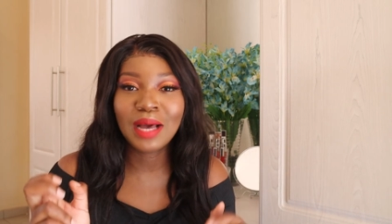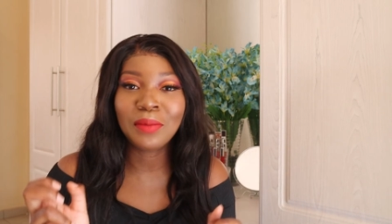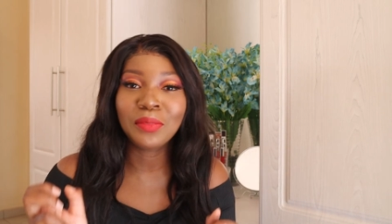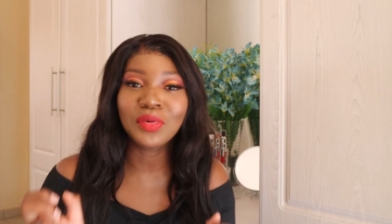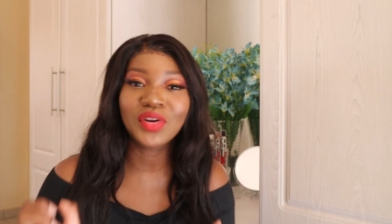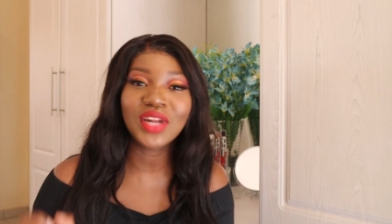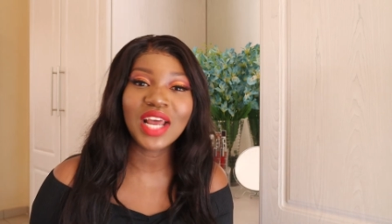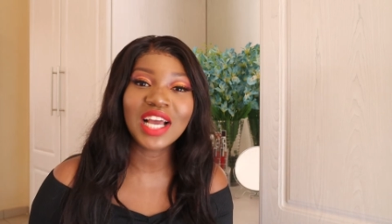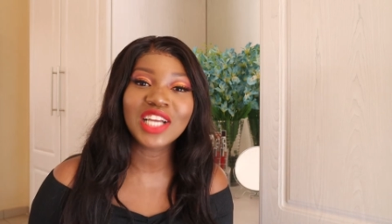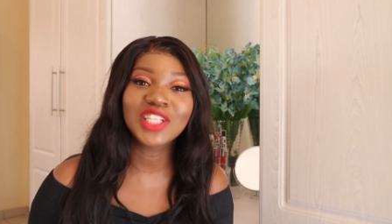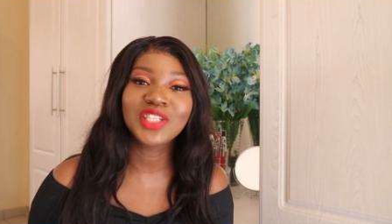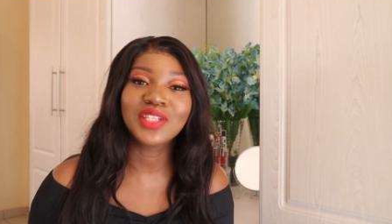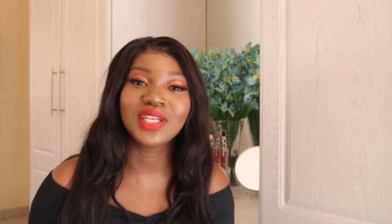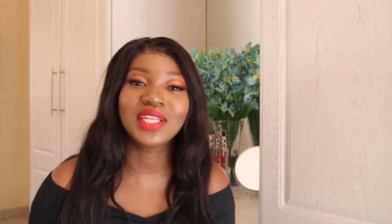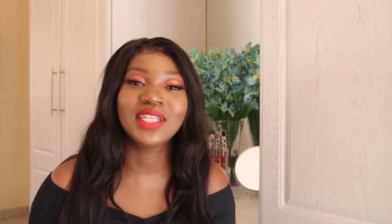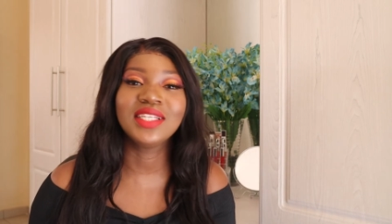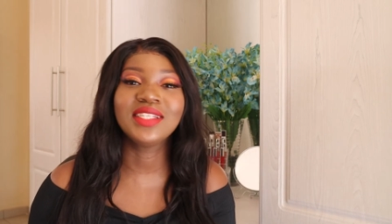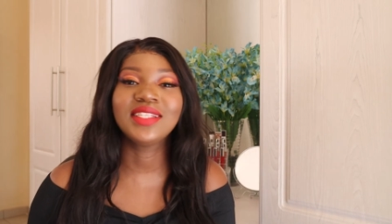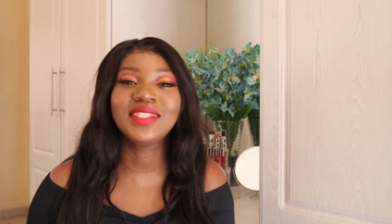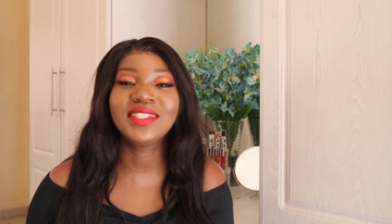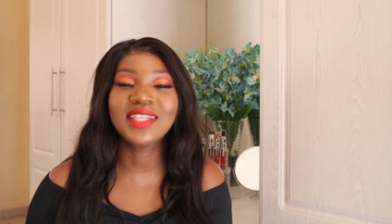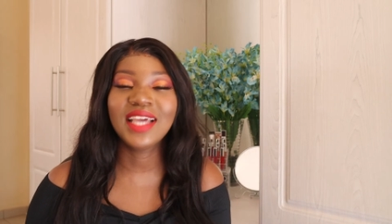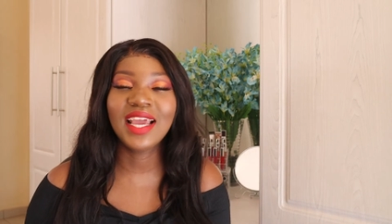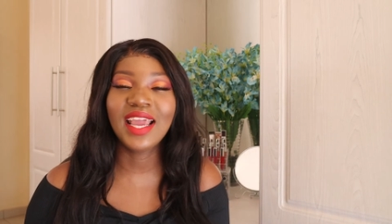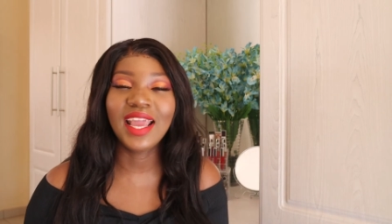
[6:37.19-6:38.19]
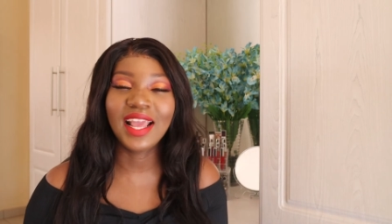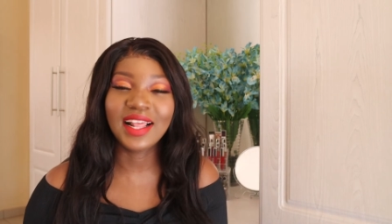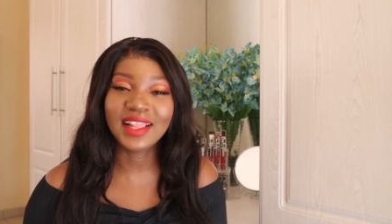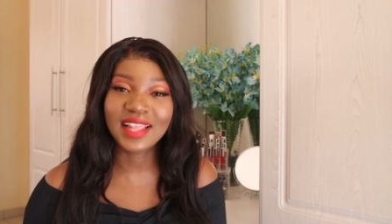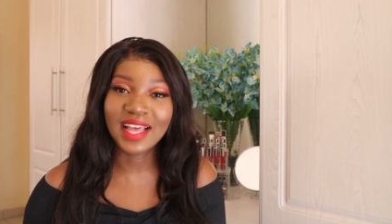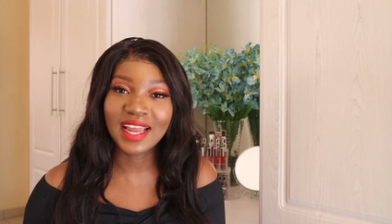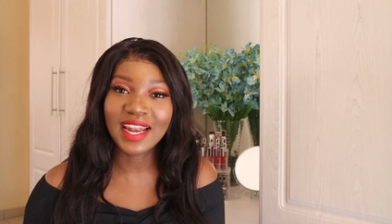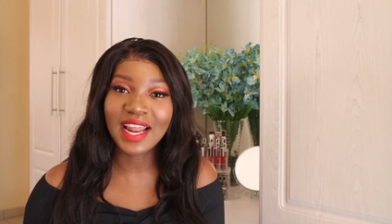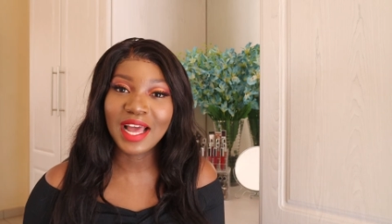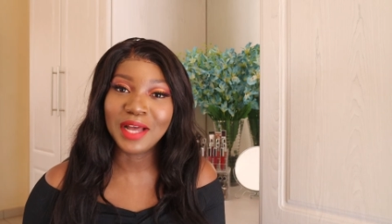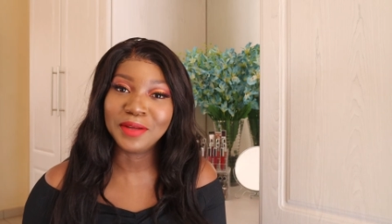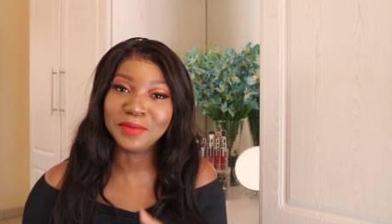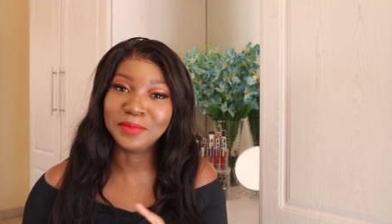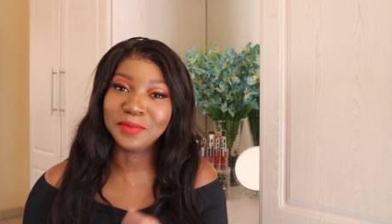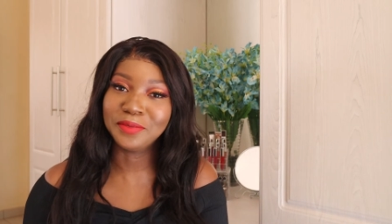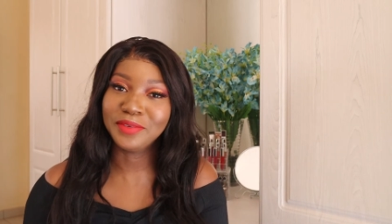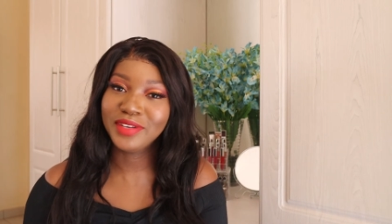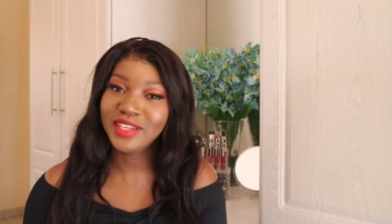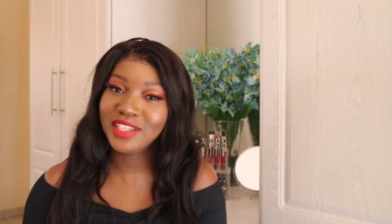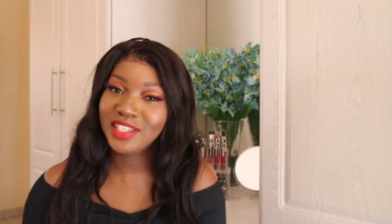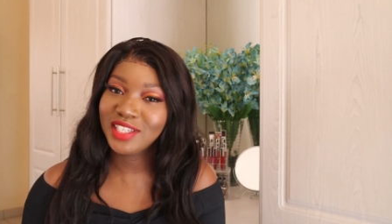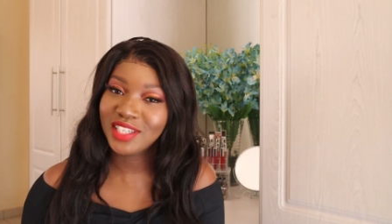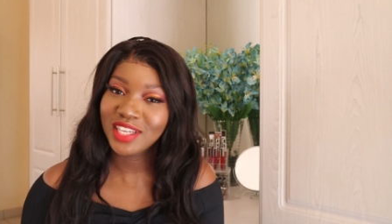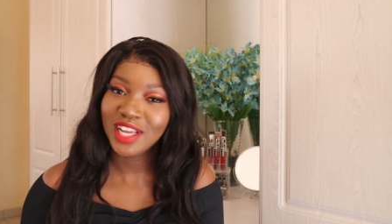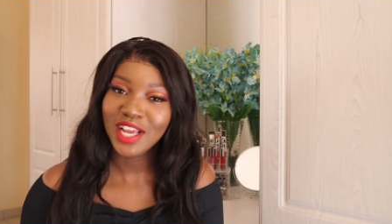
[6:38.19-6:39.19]
I'm not actually saying that I'm
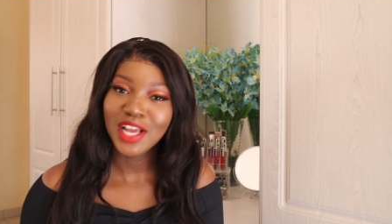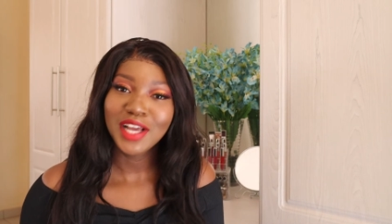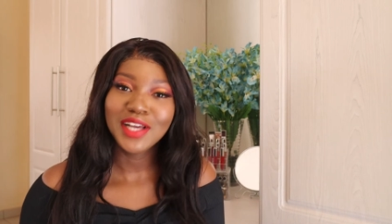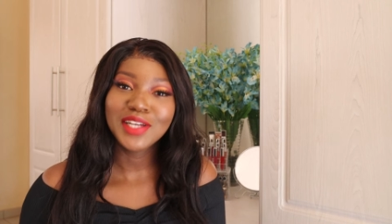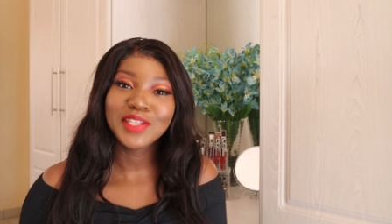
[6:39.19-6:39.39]
rich.